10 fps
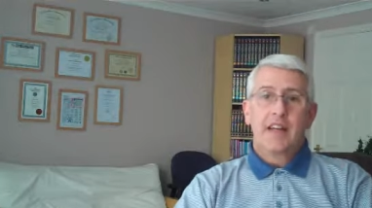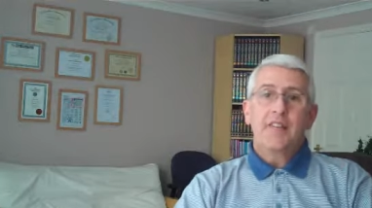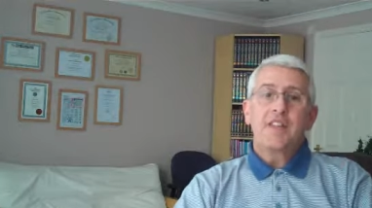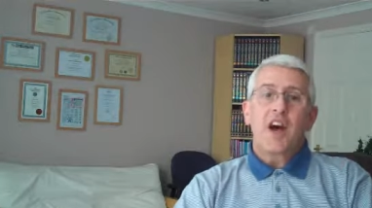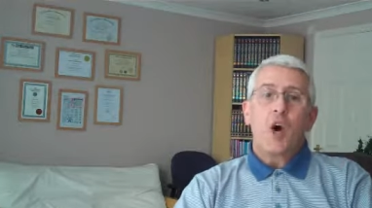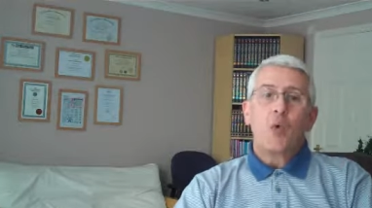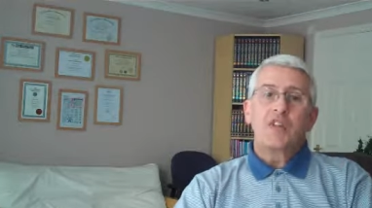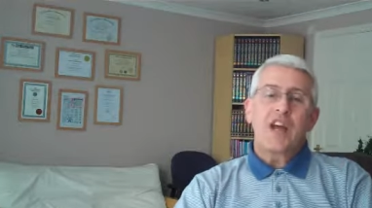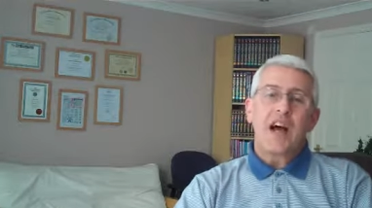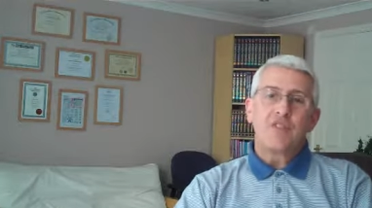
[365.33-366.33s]
If the hole
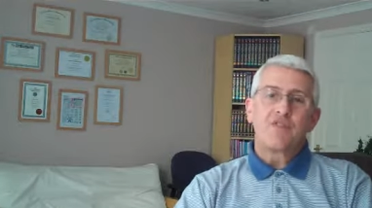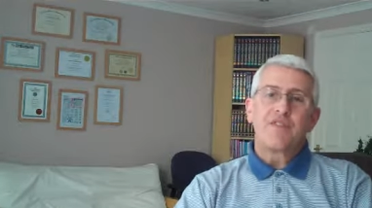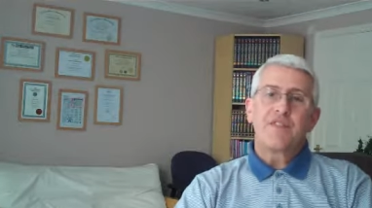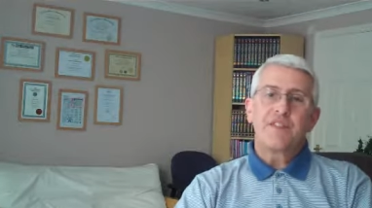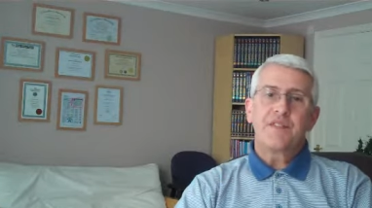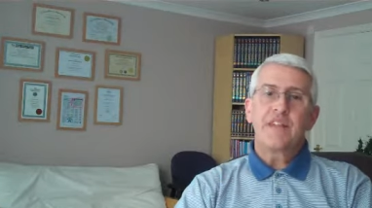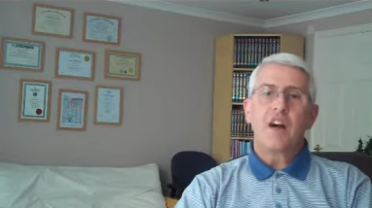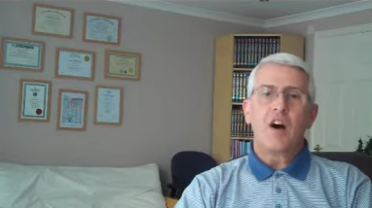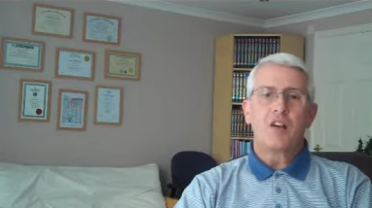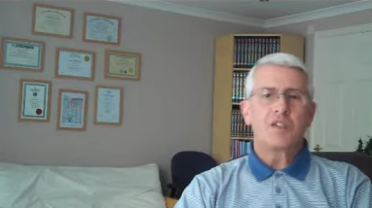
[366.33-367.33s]
is 150
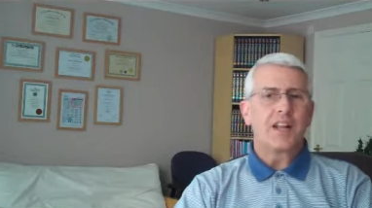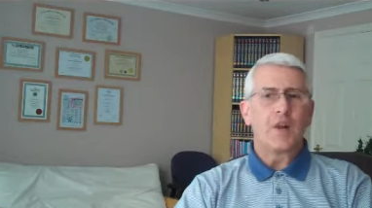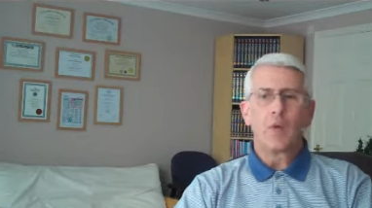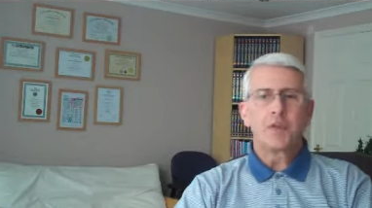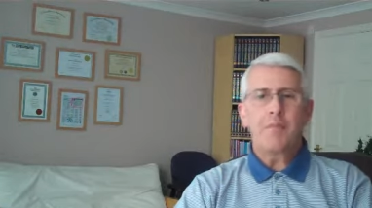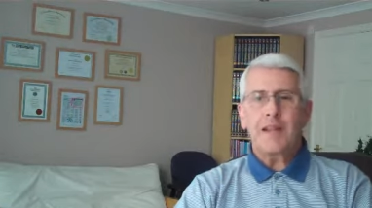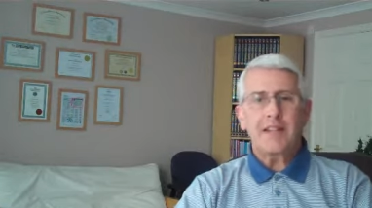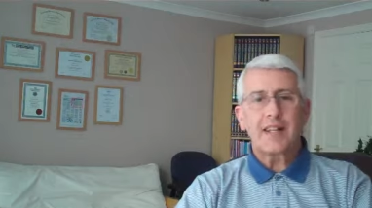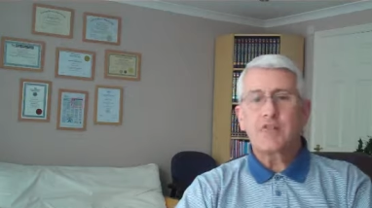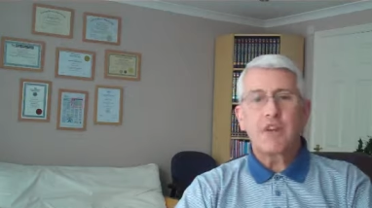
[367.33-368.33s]
yards, they'll
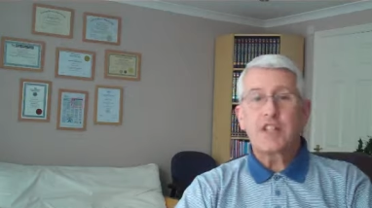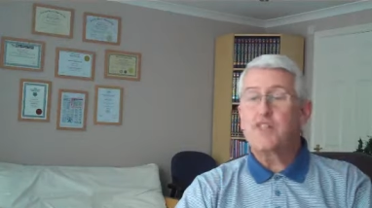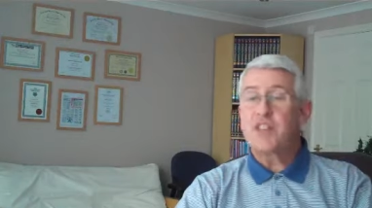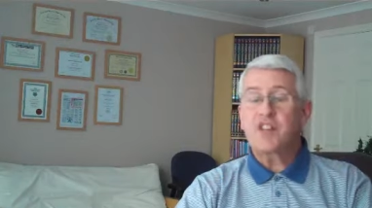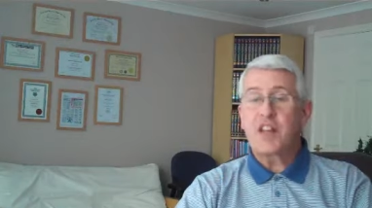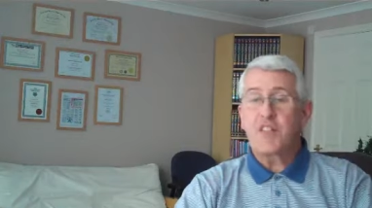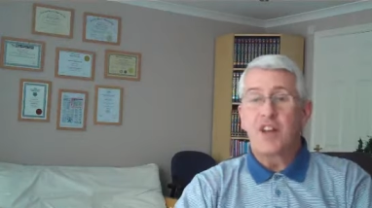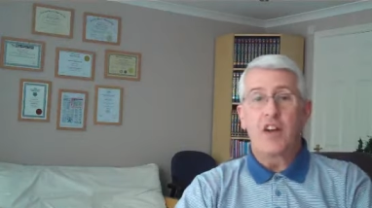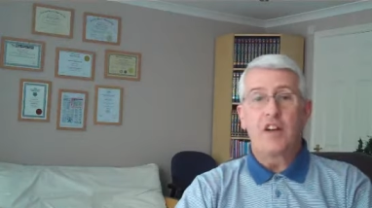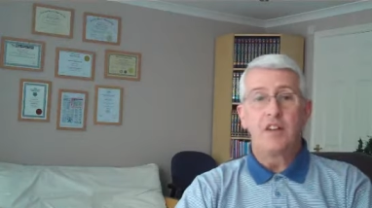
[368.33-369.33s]
automatically reach for the
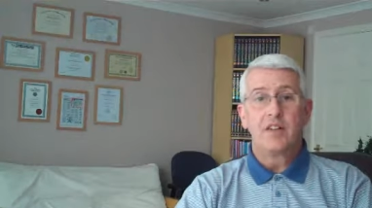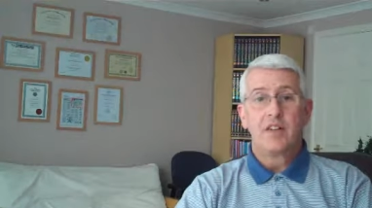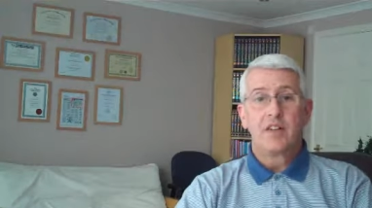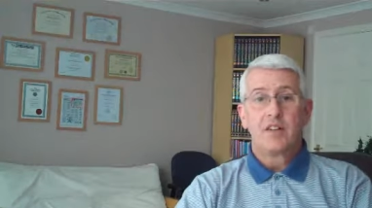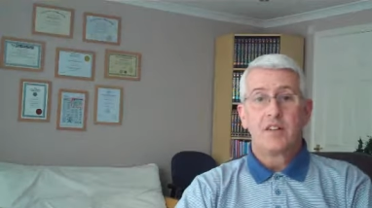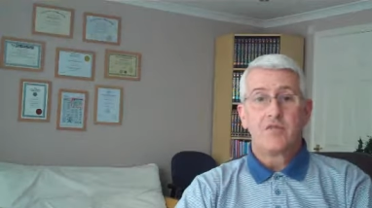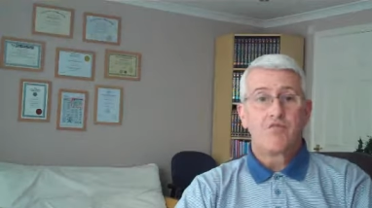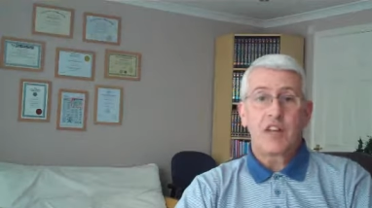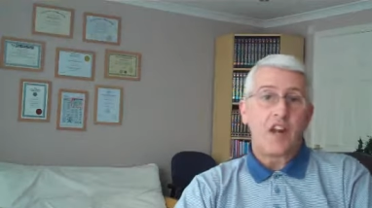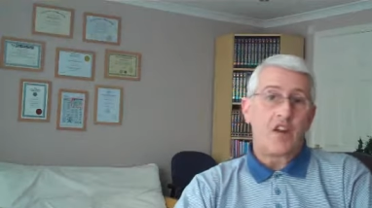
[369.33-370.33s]
7-iron,
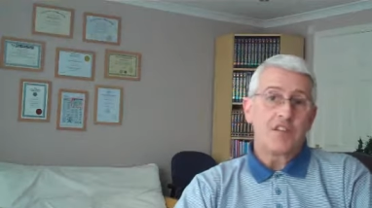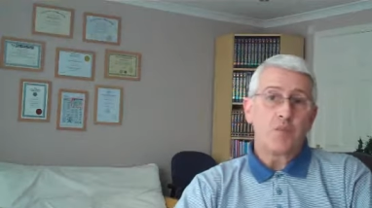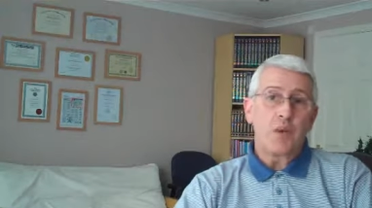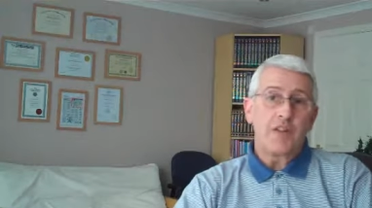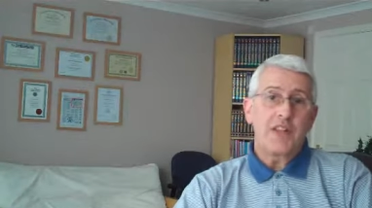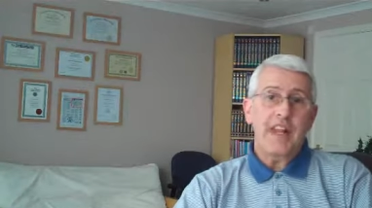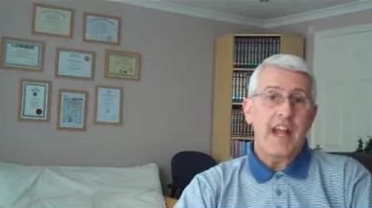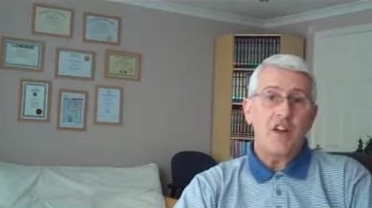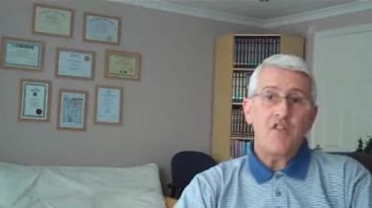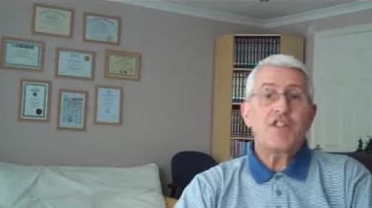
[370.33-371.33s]
regardless of whether the
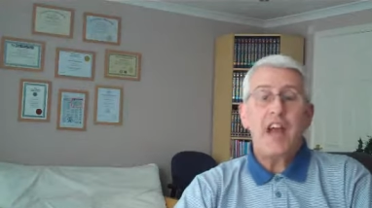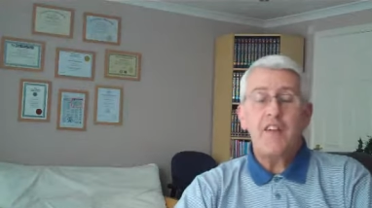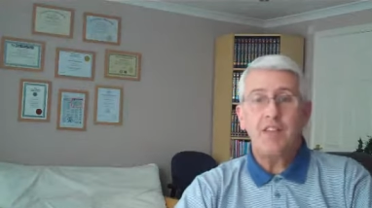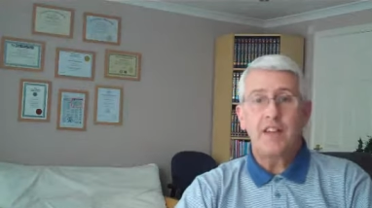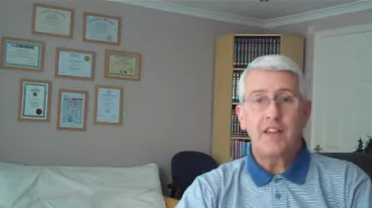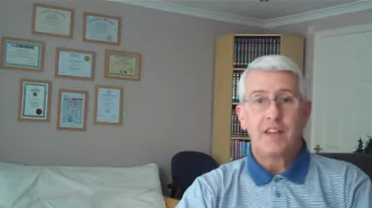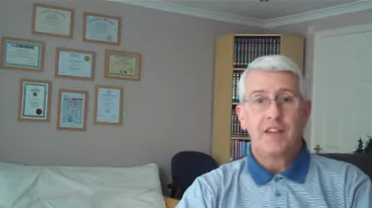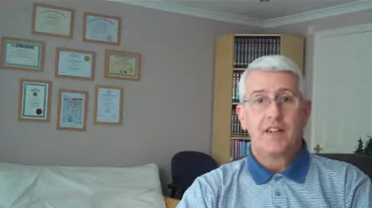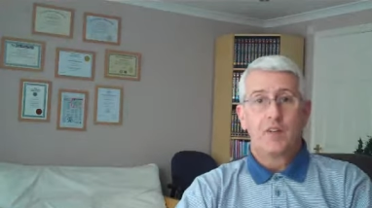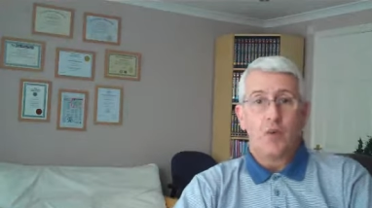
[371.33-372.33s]
air is heavy
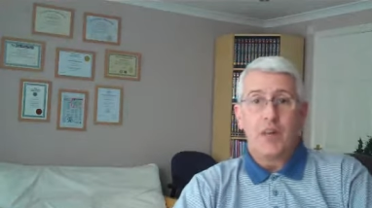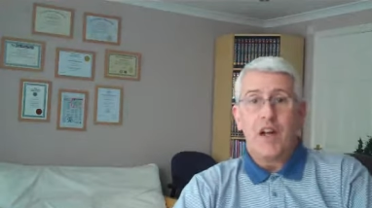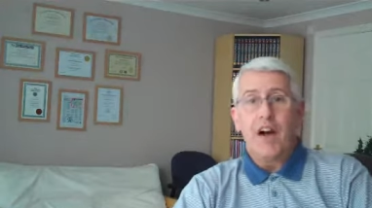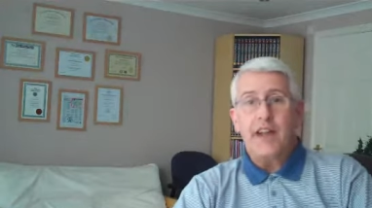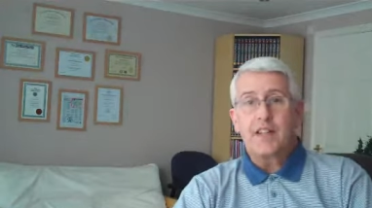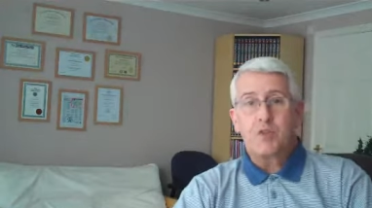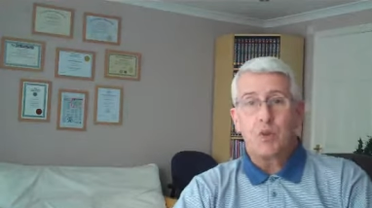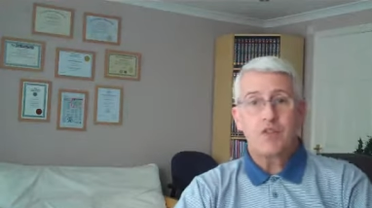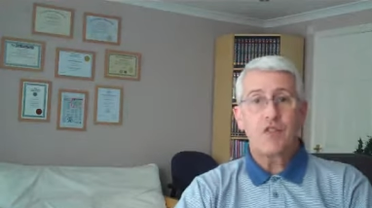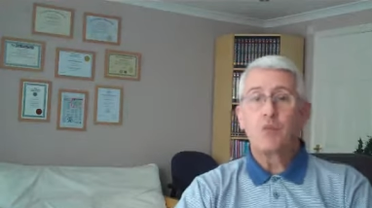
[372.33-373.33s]
or light,
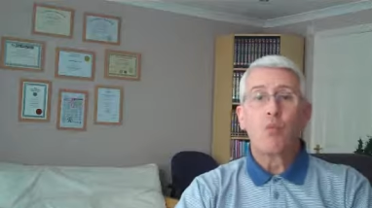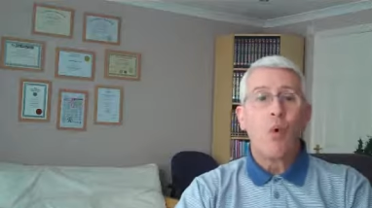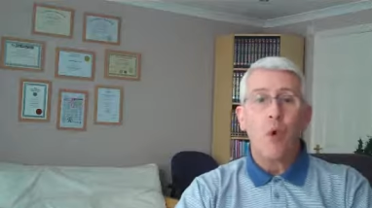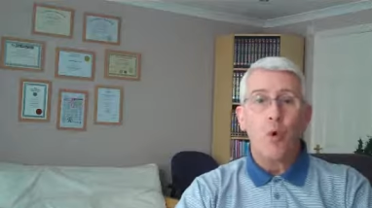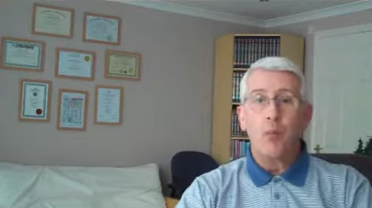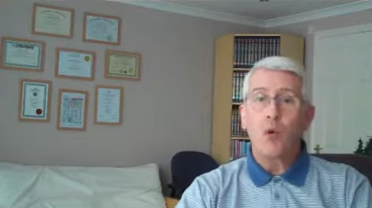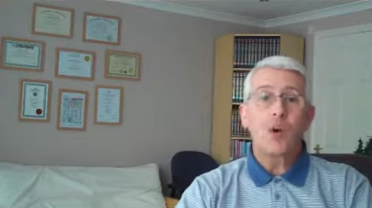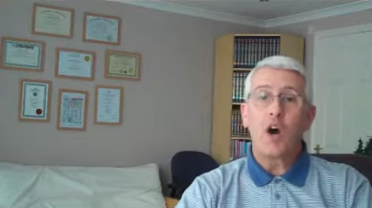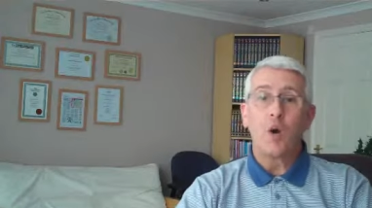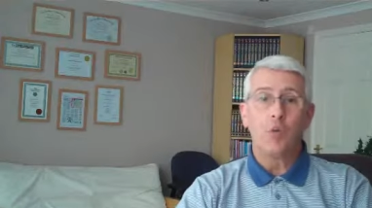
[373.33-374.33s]
whether it's warm or
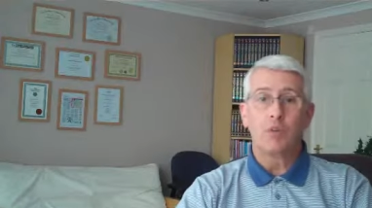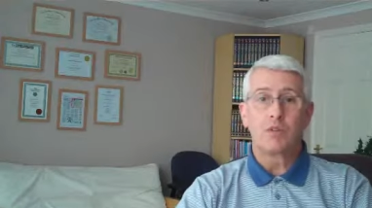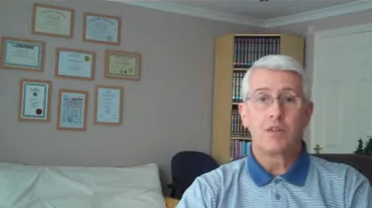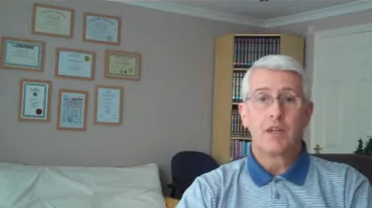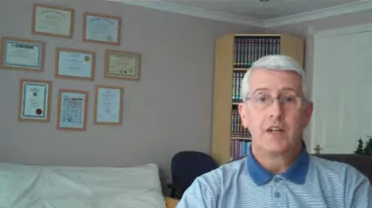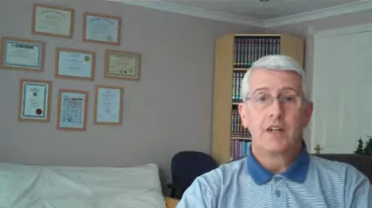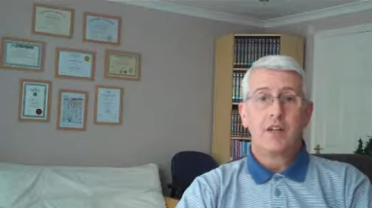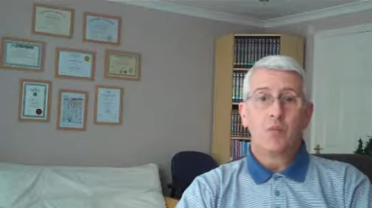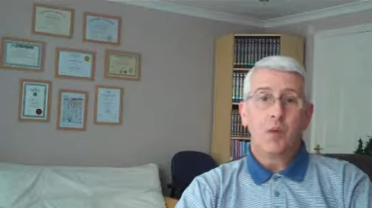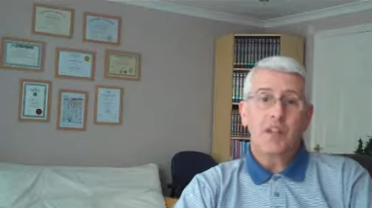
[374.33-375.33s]
cold,
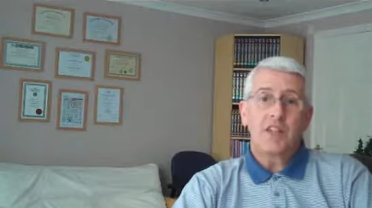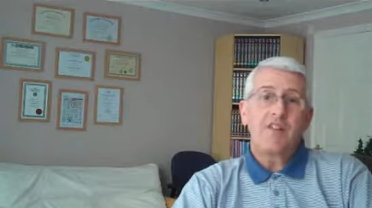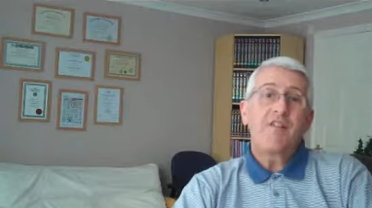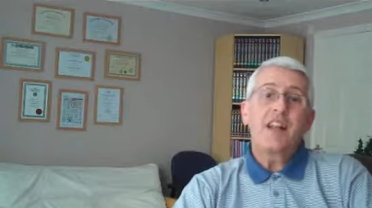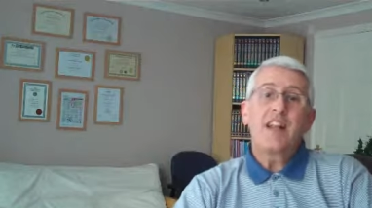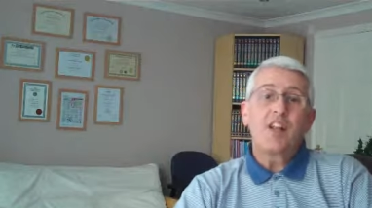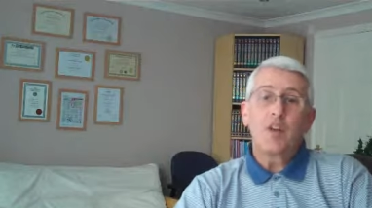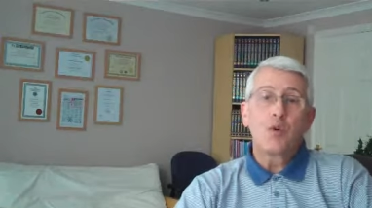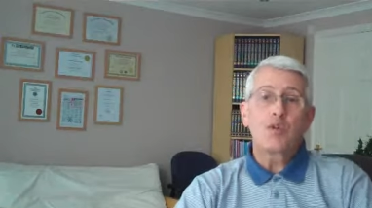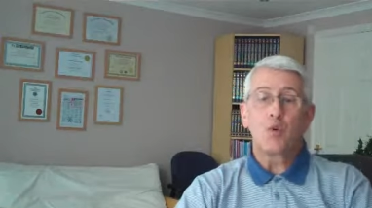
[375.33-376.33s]
whether they're feeling
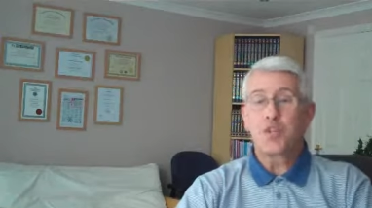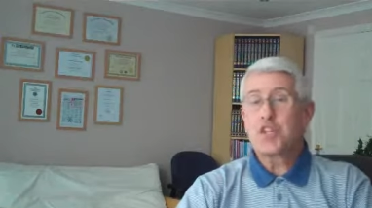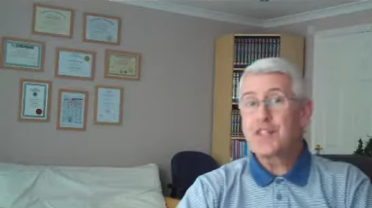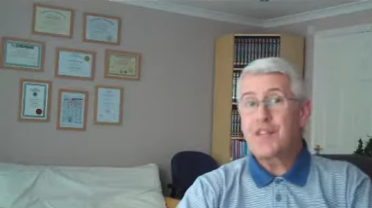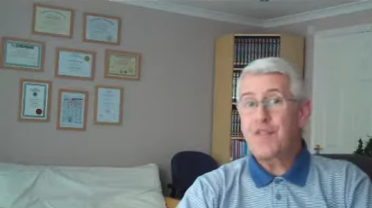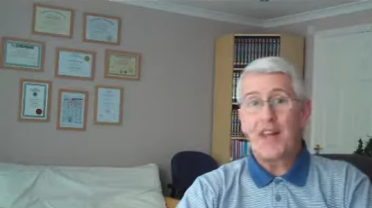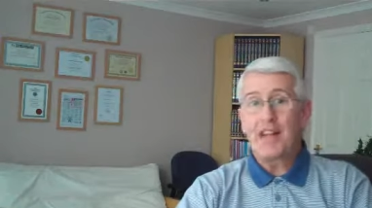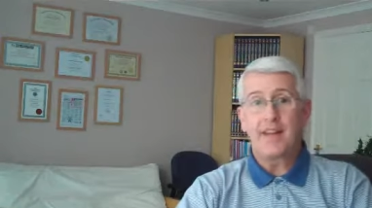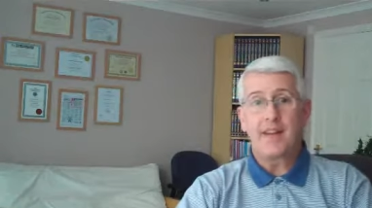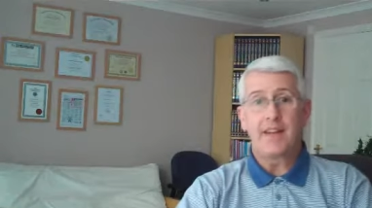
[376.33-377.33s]
loose or stiff
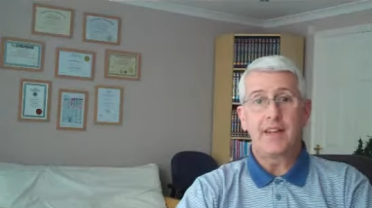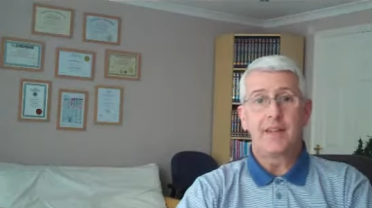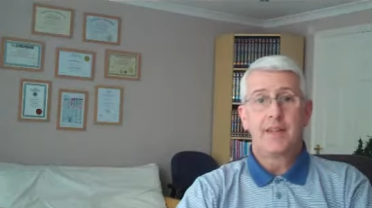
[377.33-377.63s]
that day.